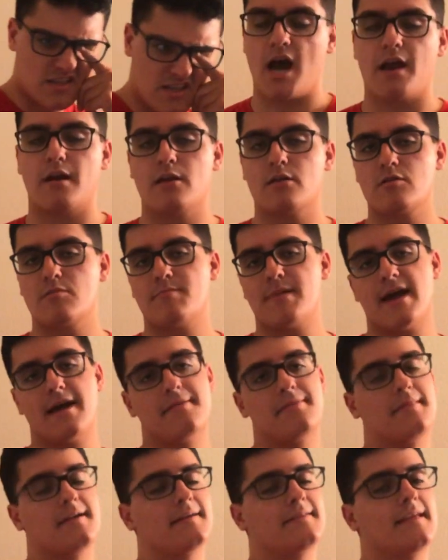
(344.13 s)
Another
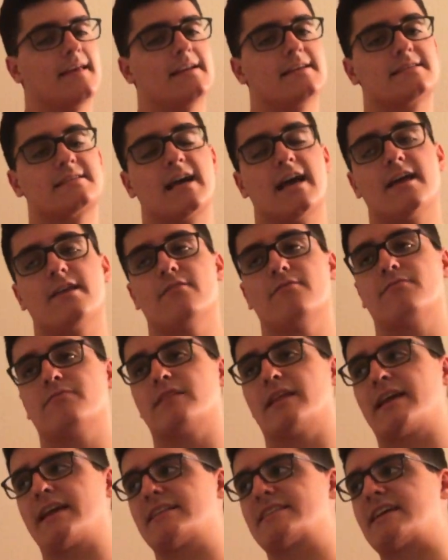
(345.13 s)
bad thing that is kind of
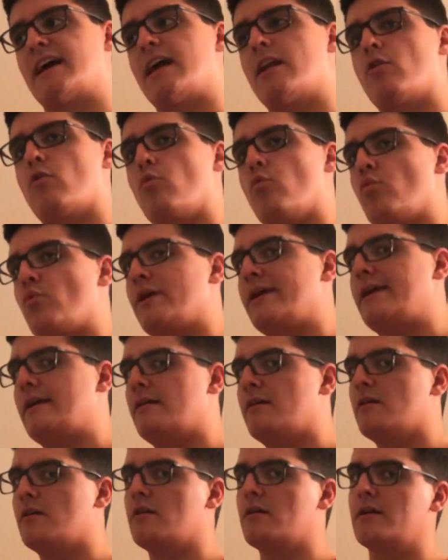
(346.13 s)

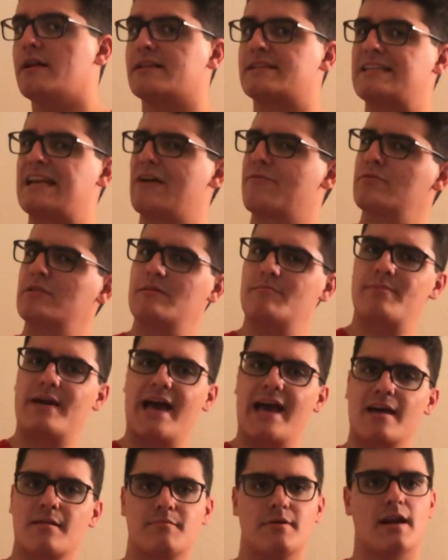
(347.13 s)
weird, it's not really
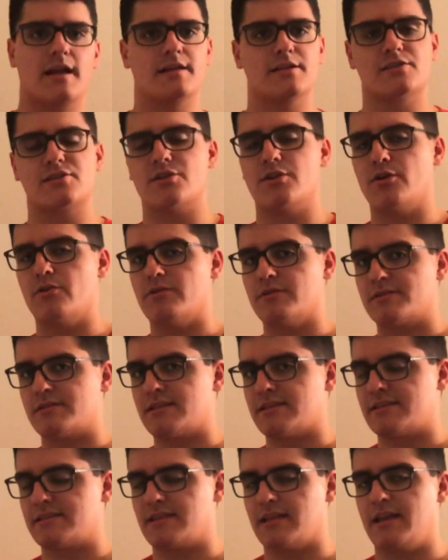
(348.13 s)
bad, but I just noticed
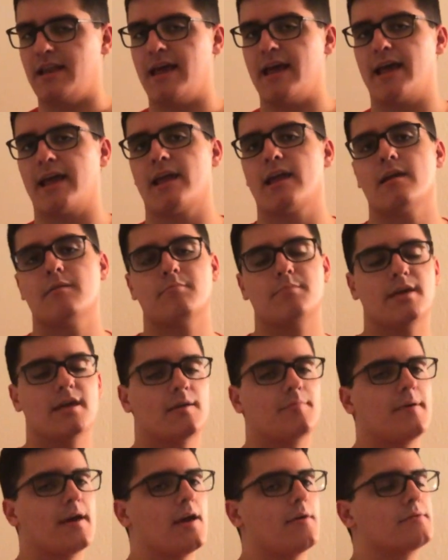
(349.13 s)
this today.
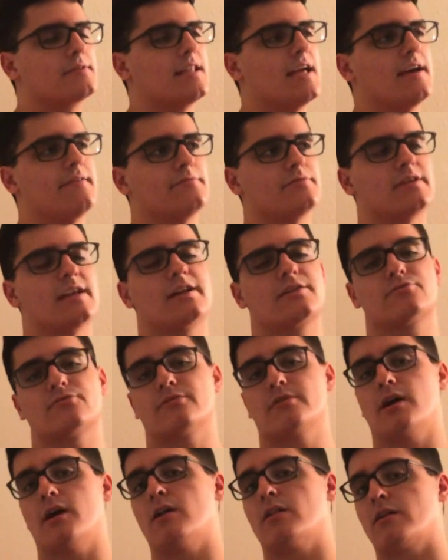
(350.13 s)
Peak pay was live, it was an extra
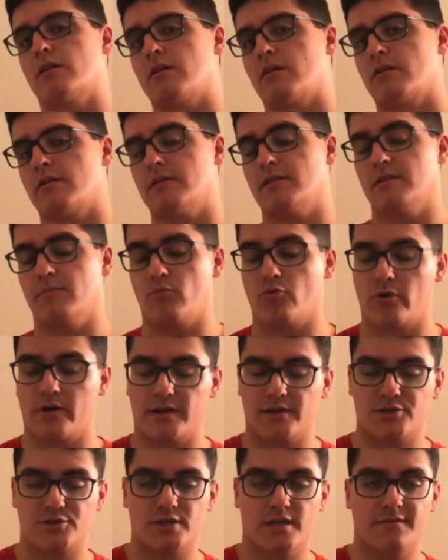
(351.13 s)
$1 in the
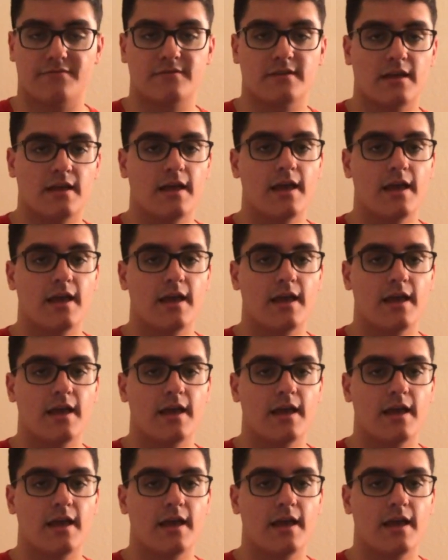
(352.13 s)
morning shift.